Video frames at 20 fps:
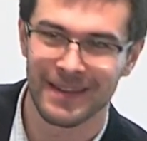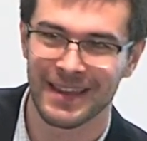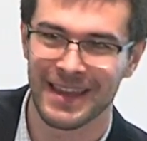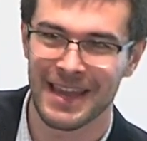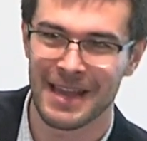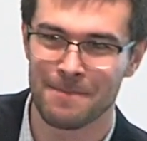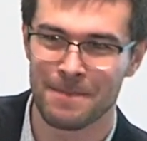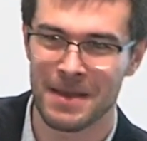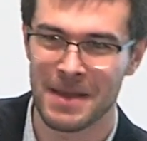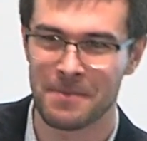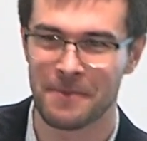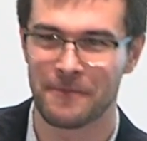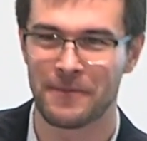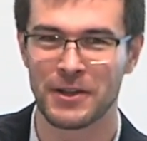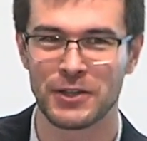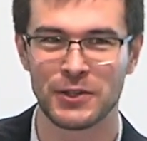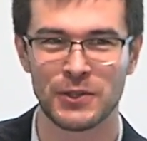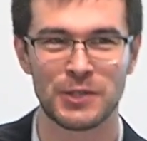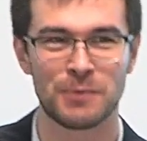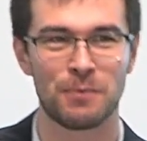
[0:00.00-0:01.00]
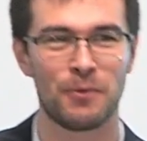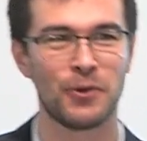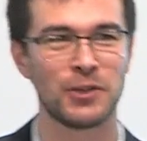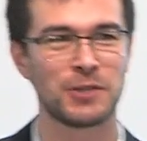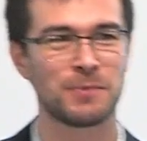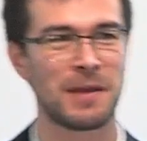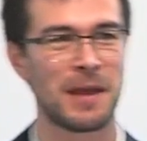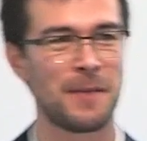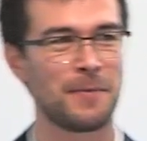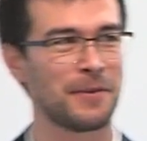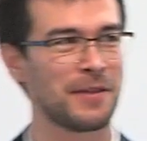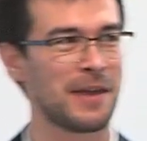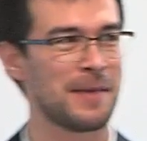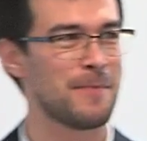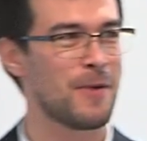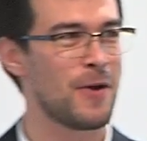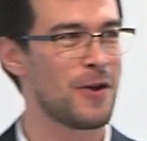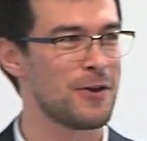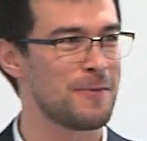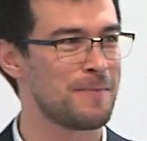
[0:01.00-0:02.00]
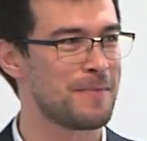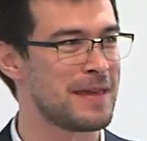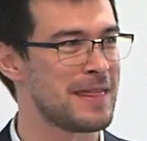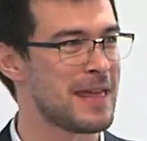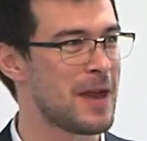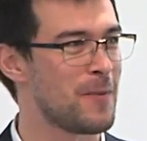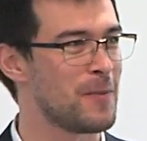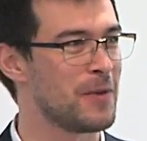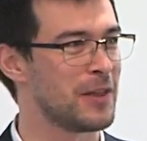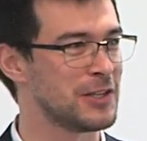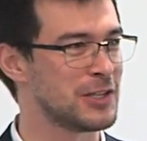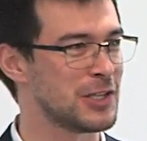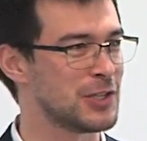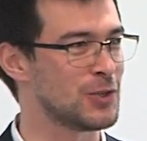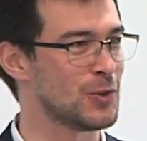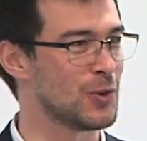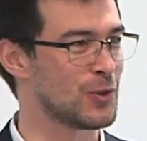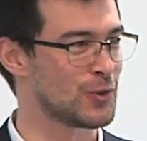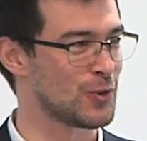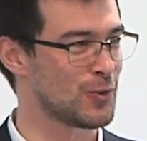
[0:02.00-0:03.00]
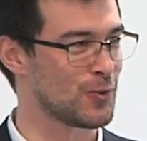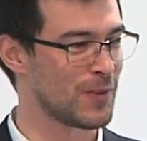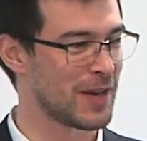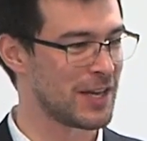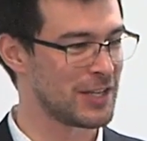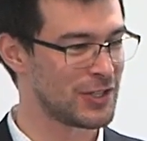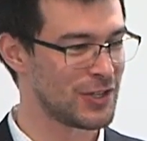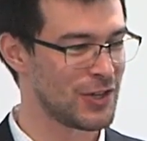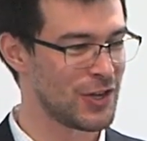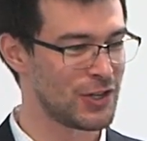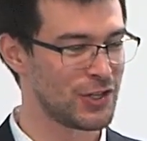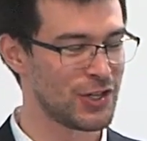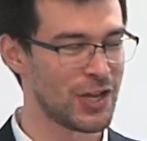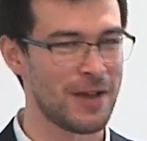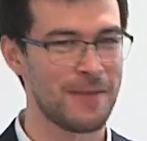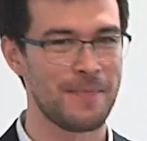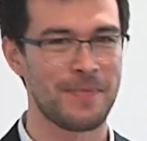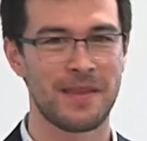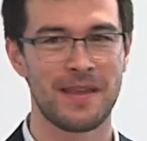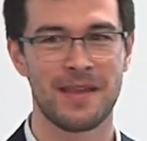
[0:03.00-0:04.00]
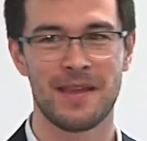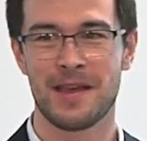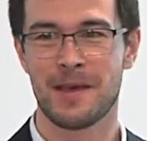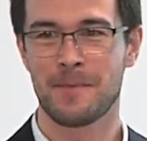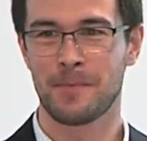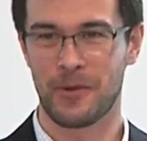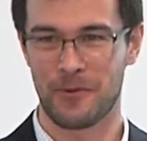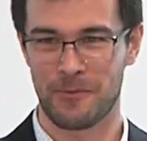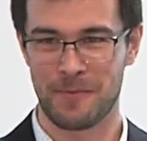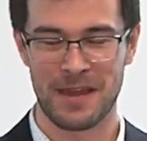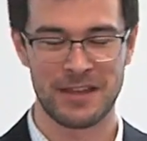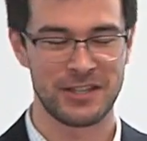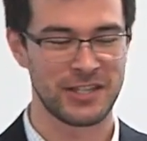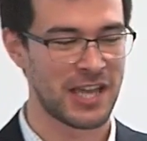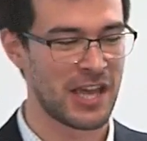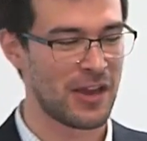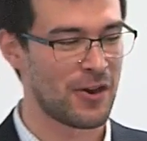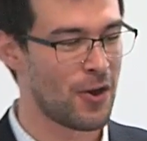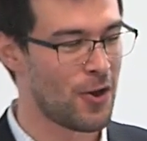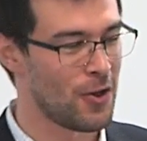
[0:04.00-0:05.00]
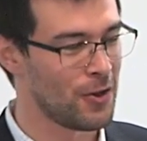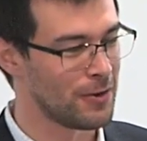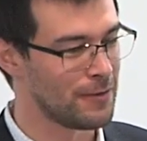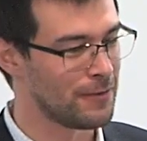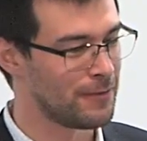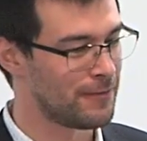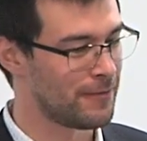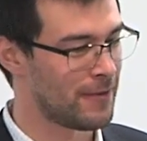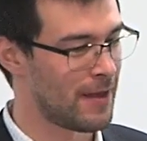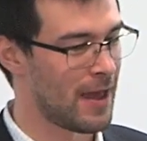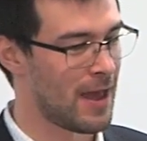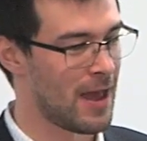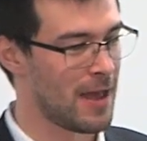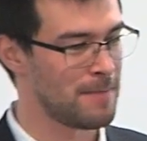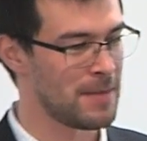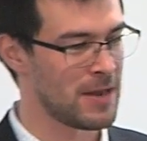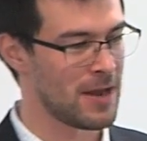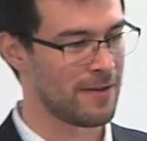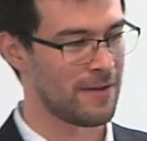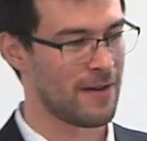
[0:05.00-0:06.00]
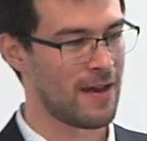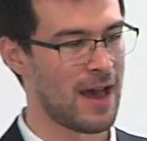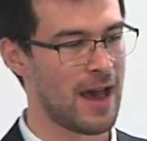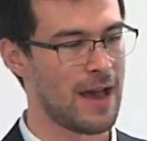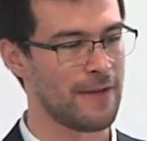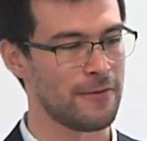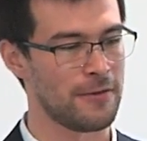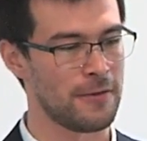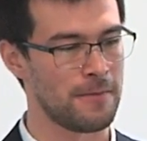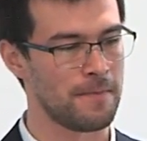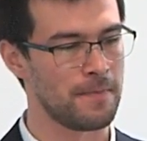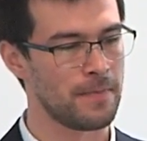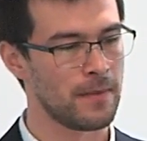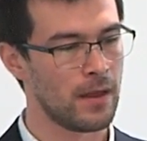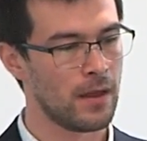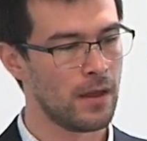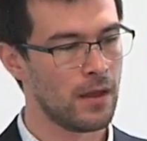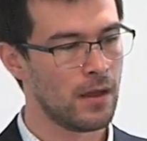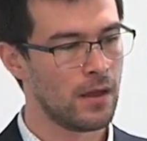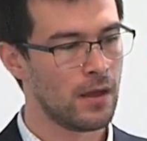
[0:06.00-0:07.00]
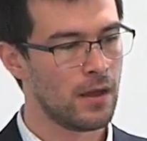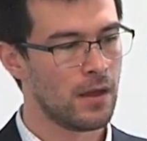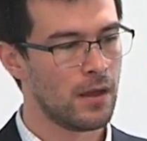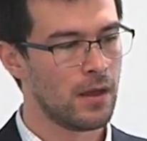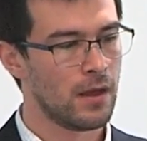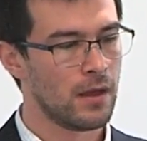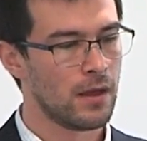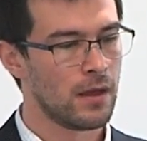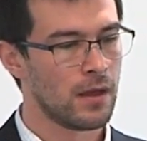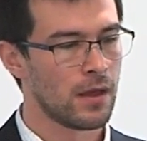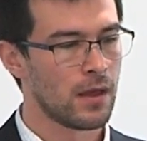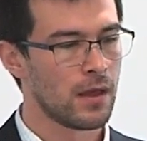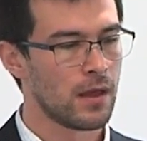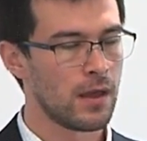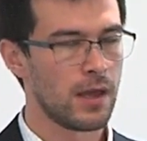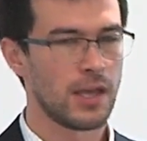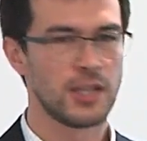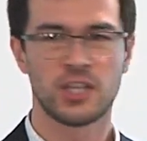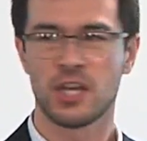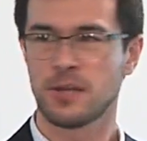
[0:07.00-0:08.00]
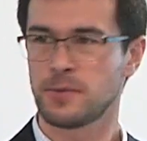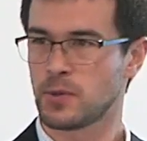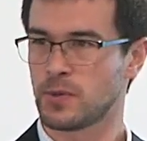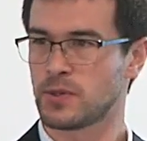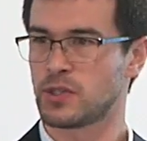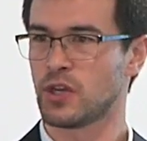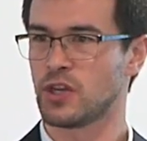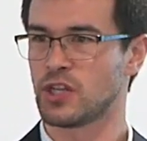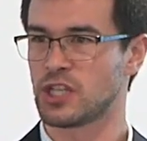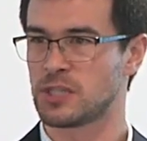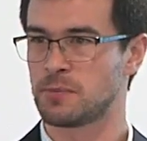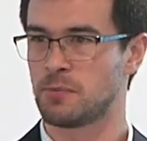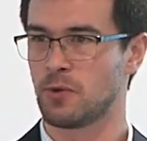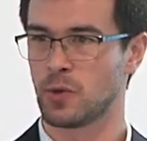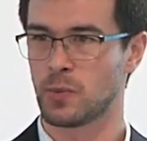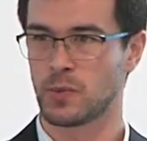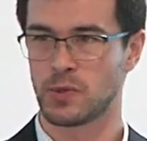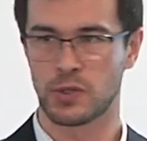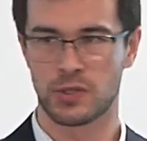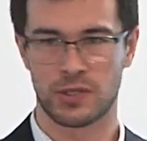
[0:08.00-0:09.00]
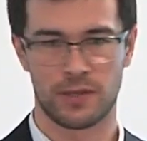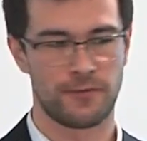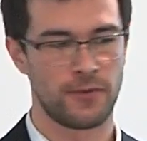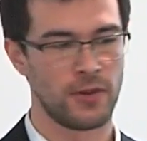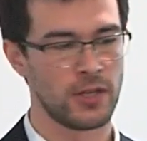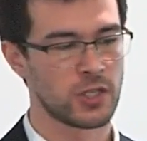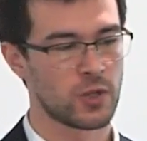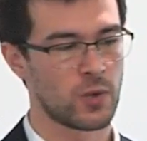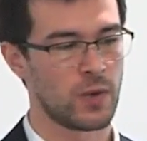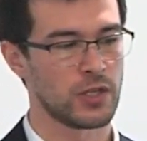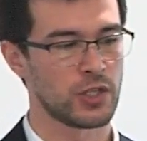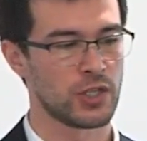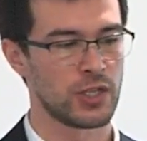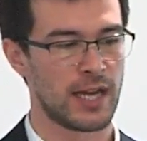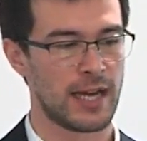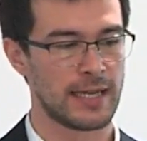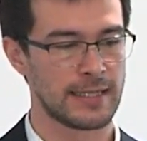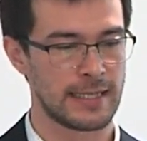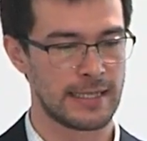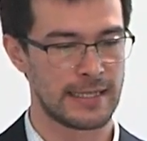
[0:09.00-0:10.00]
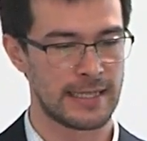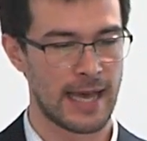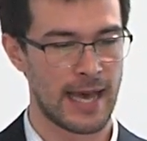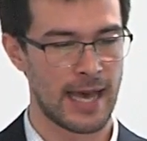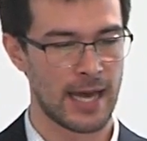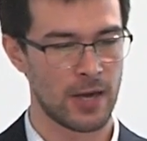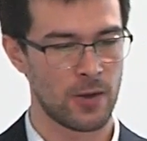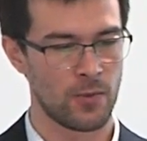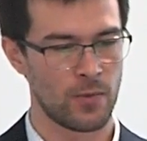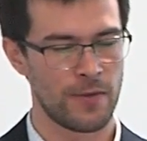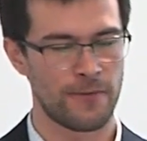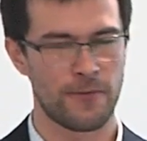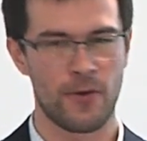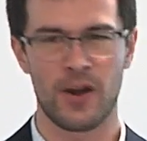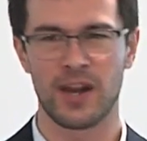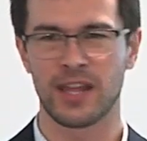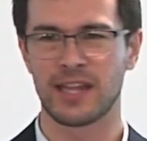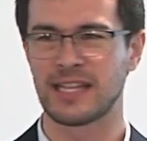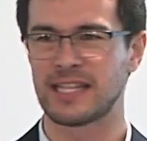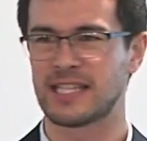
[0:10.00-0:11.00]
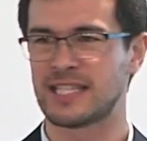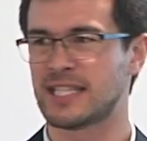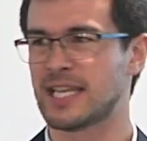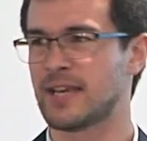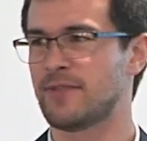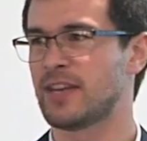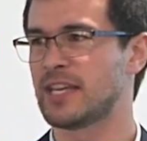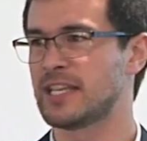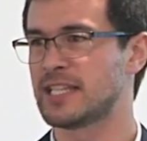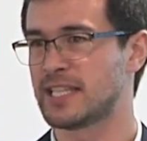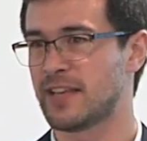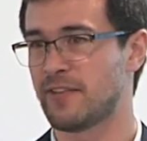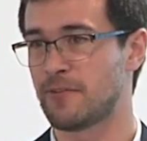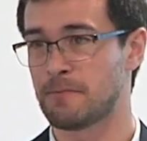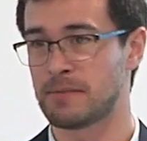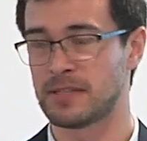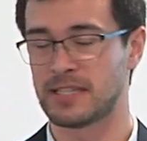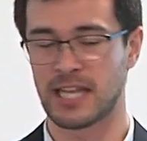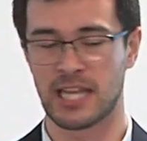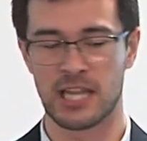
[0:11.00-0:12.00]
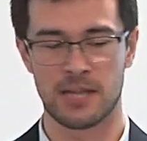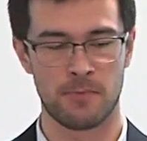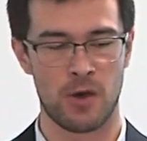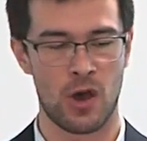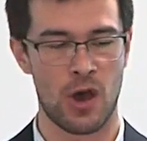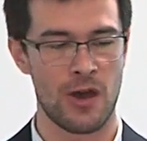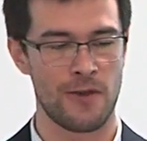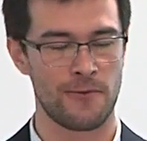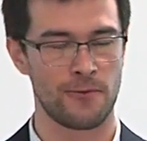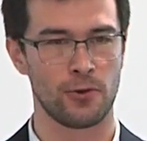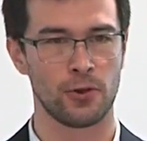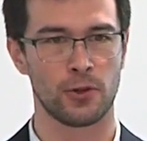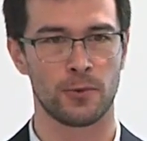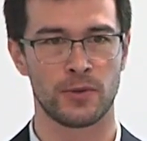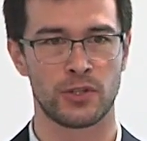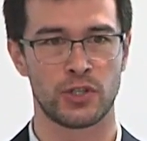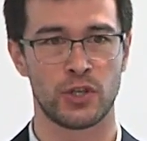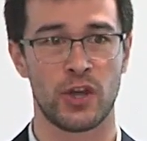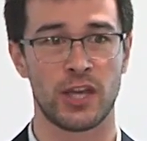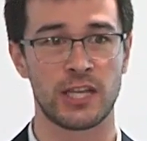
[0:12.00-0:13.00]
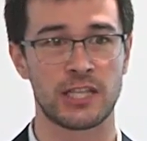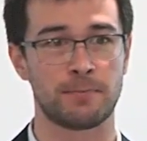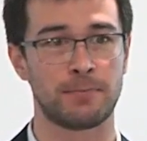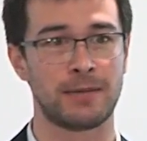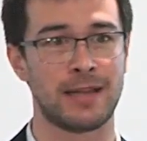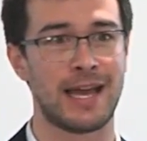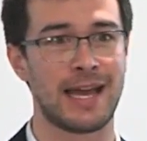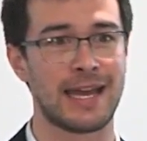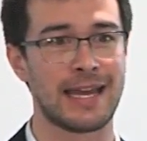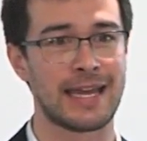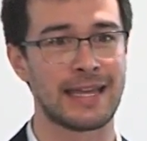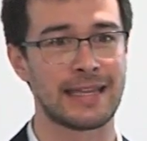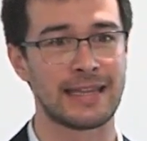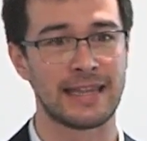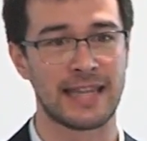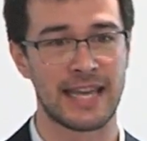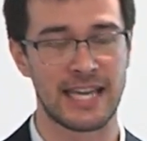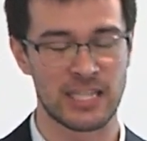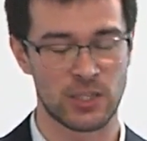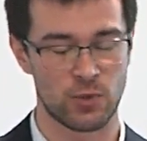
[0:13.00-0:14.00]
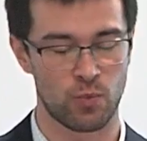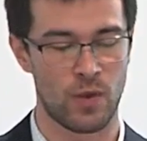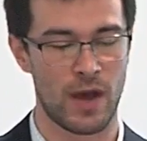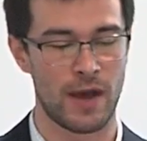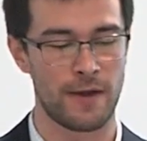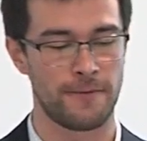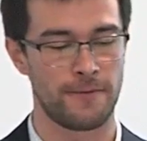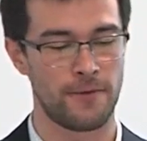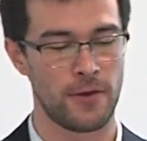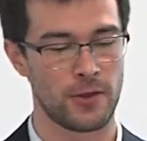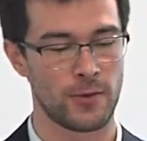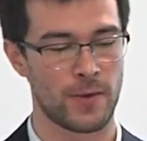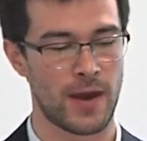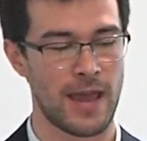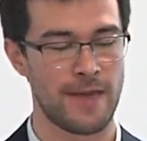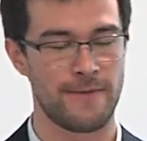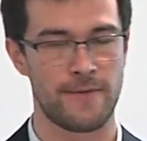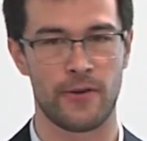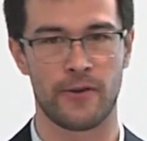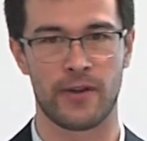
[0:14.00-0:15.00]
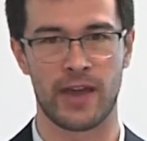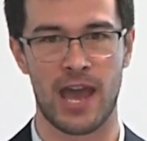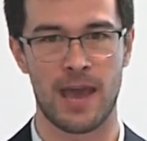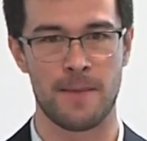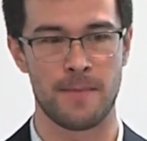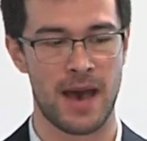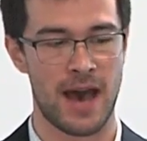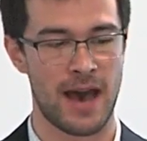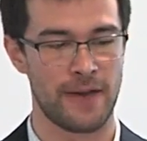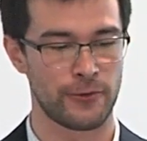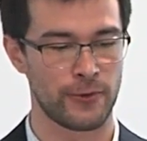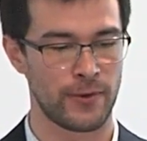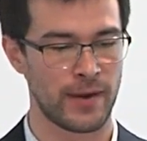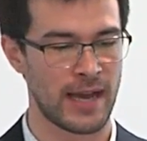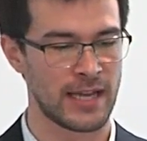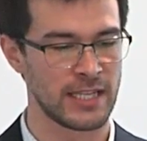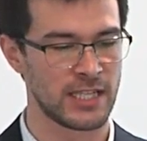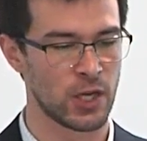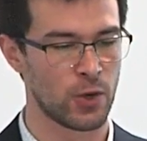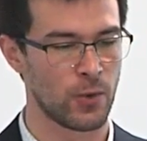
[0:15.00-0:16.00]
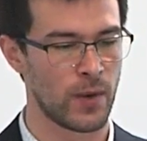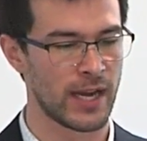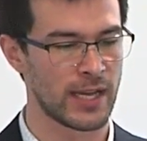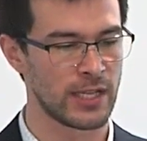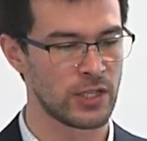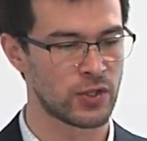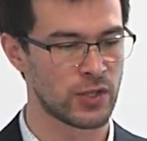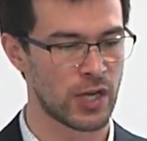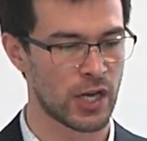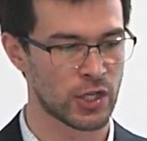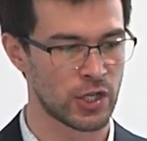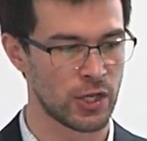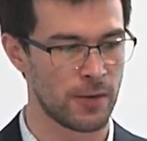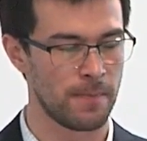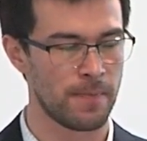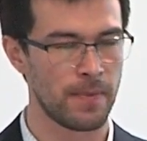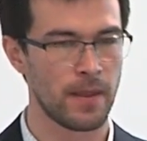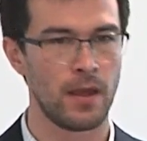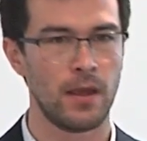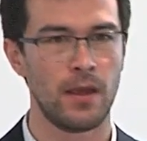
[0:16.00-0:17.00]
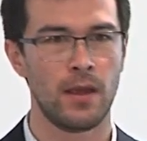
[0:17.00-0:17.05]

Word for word: Again, being professional sports people, they might not be that willing to talk to a researcher. We've managed to get hold of uh, a bit over half of them. In terms of return to sport, which was the first question asked the data, we're finding that 77% of them overall are returning to play at least one further AFL game after an ACL reconstruction.